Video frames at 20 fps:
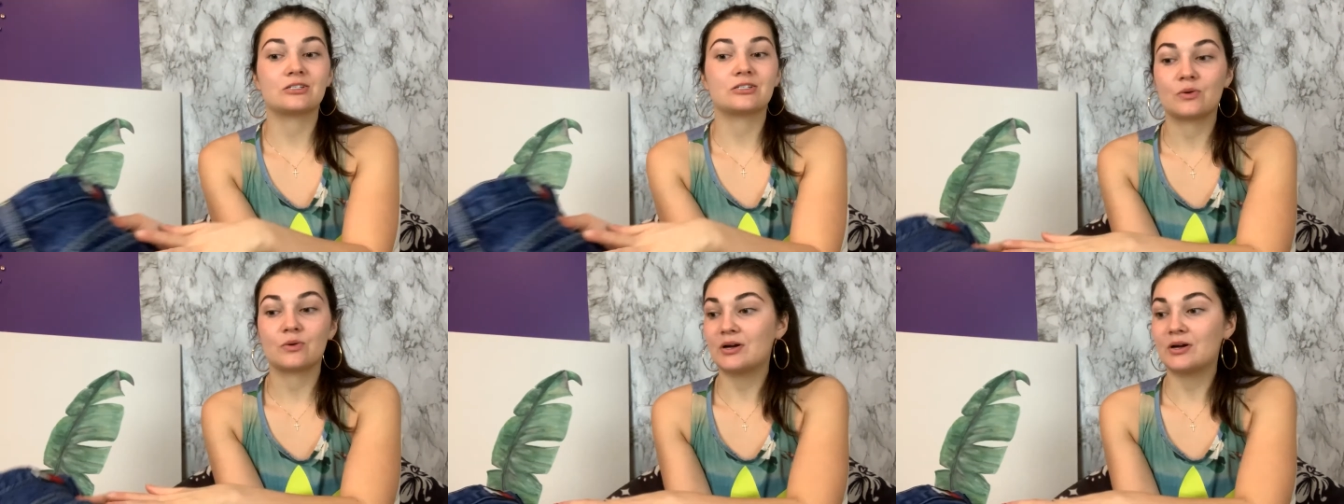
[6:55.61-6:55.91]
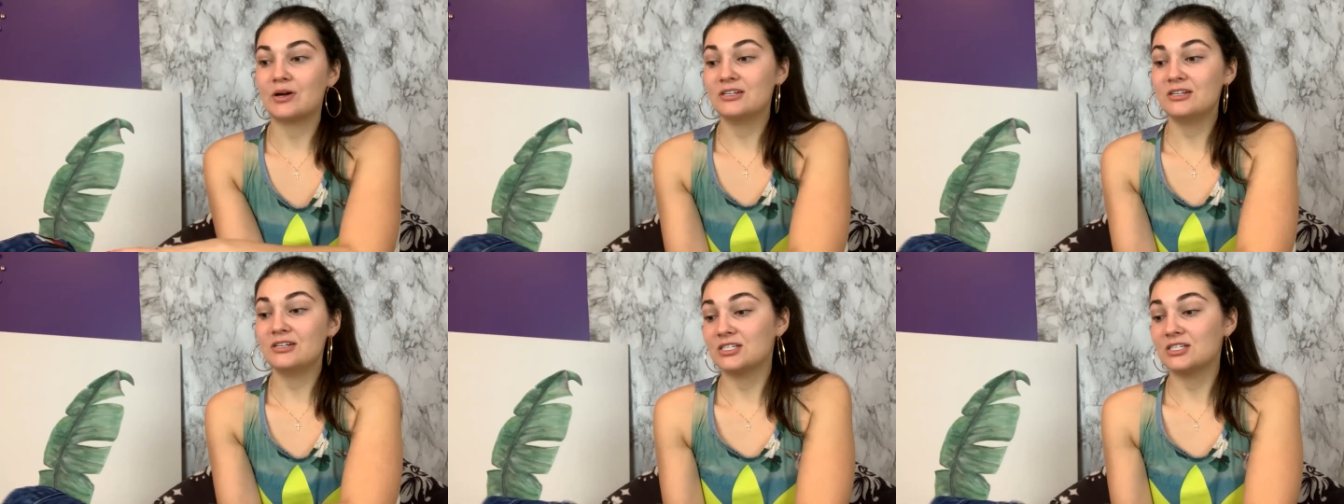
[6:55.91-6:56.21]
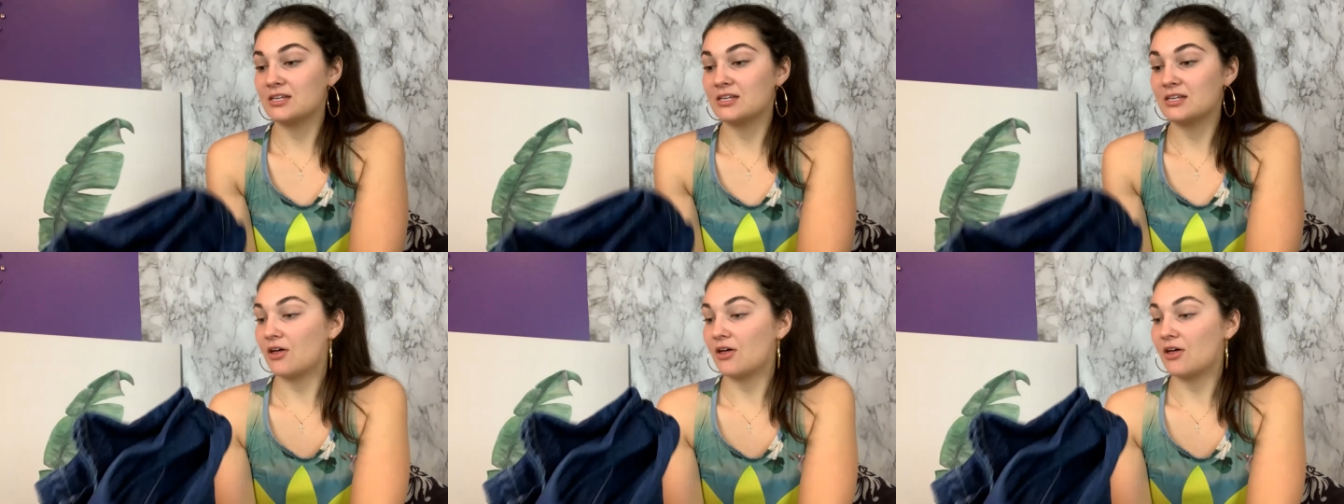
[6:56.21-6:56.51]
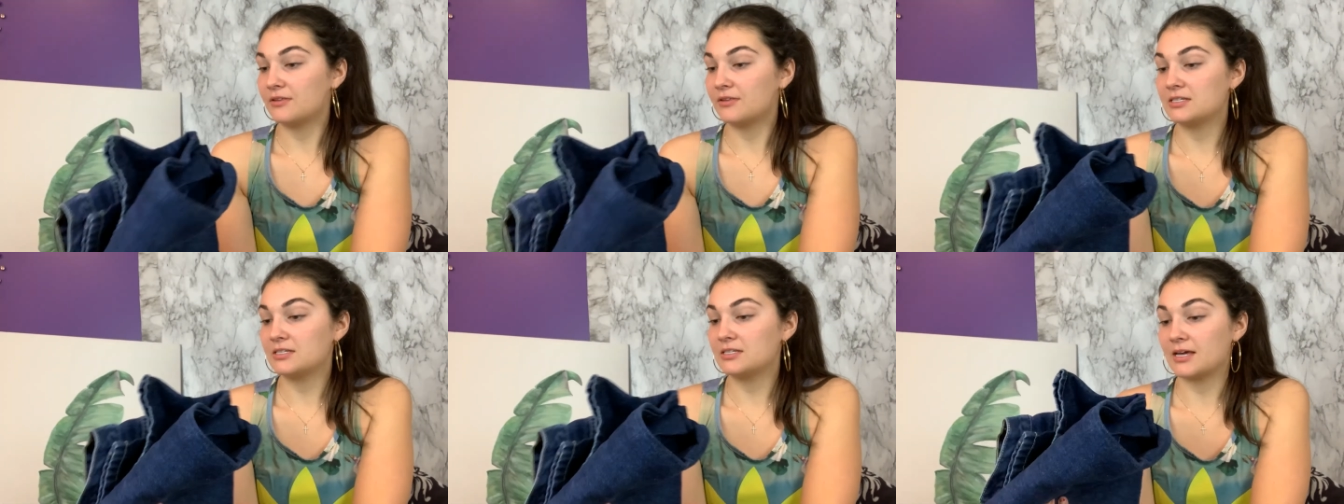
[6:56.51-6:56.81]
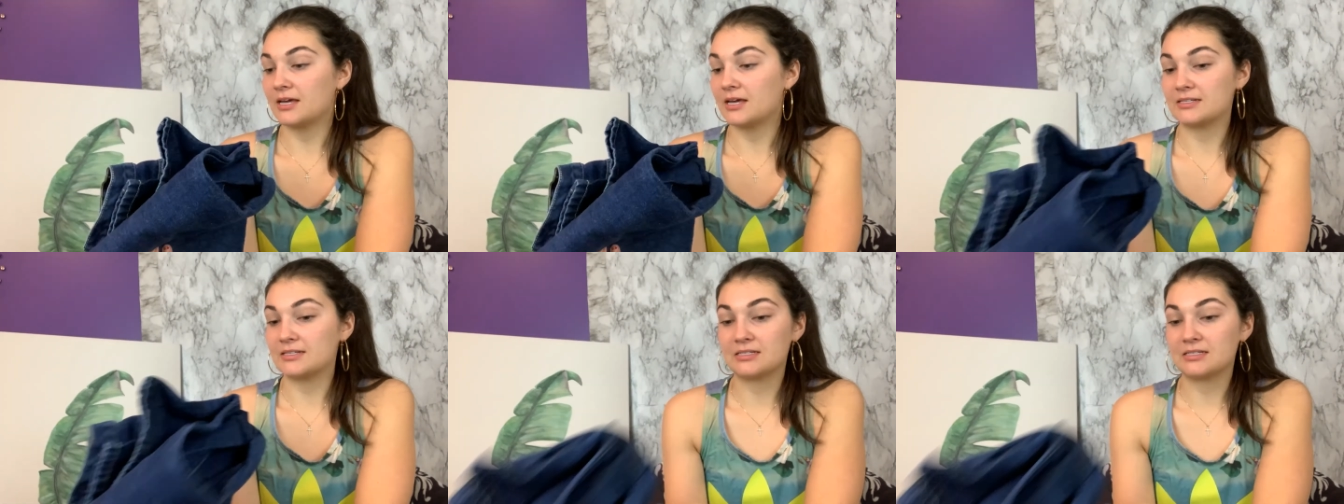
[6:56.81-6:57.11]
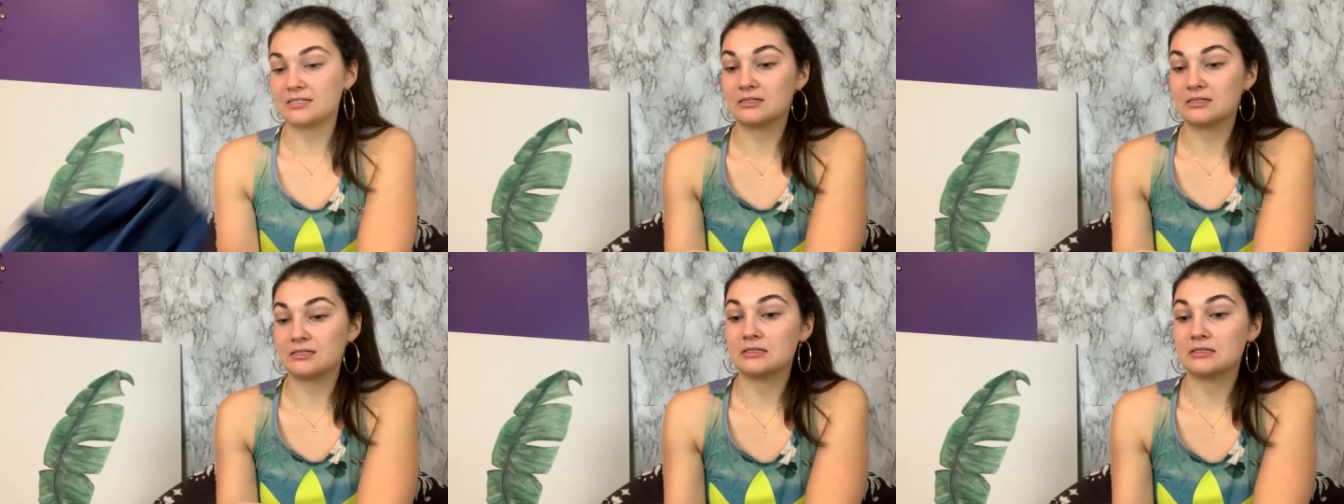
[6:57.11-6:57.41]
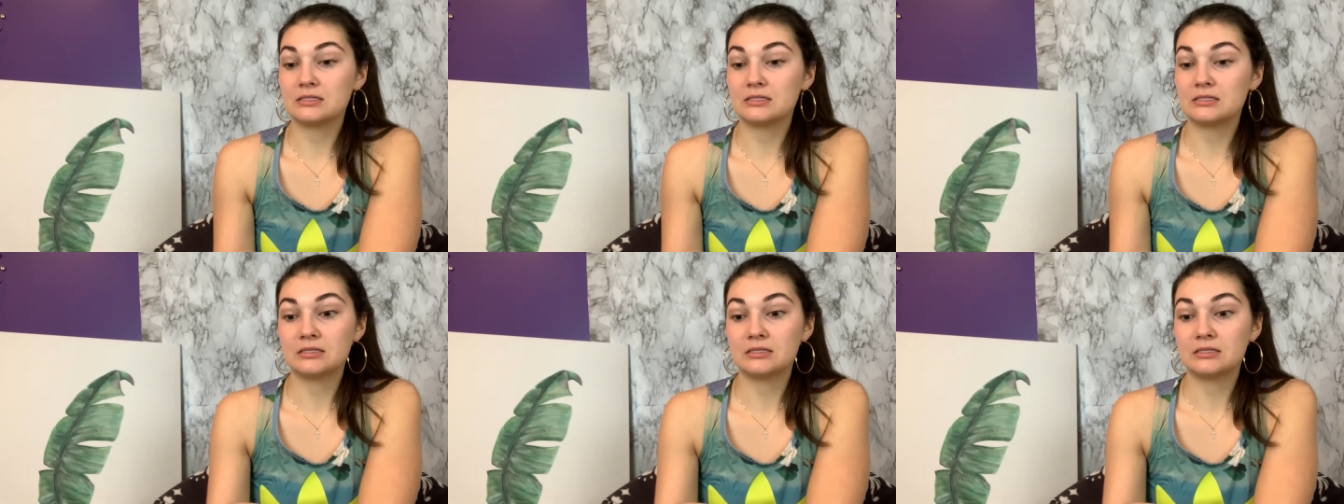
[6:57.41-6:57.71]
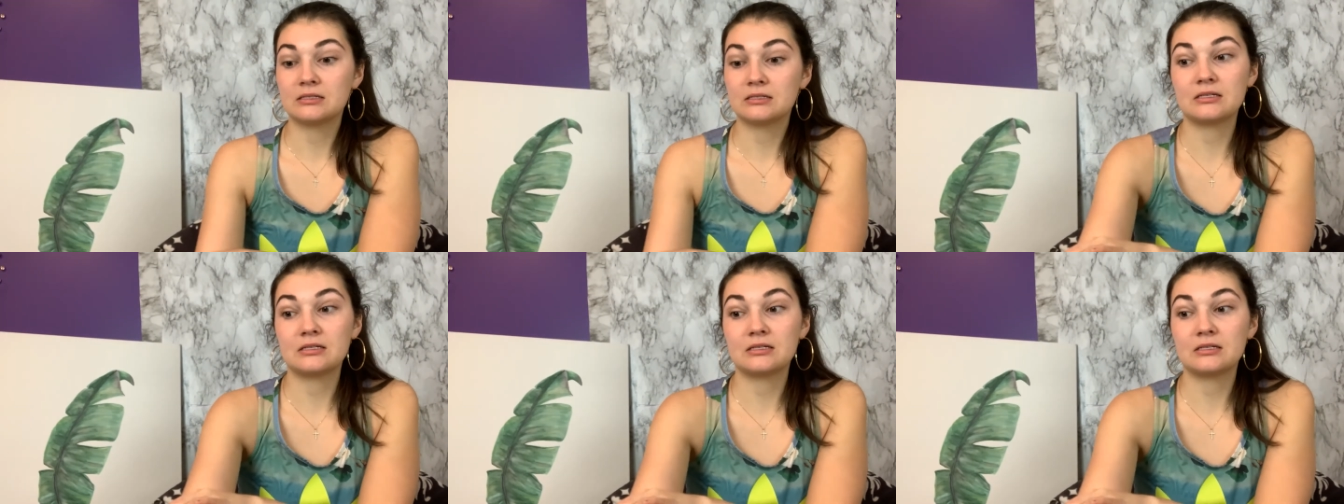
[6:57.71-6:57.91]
So I'll probably just sell these as is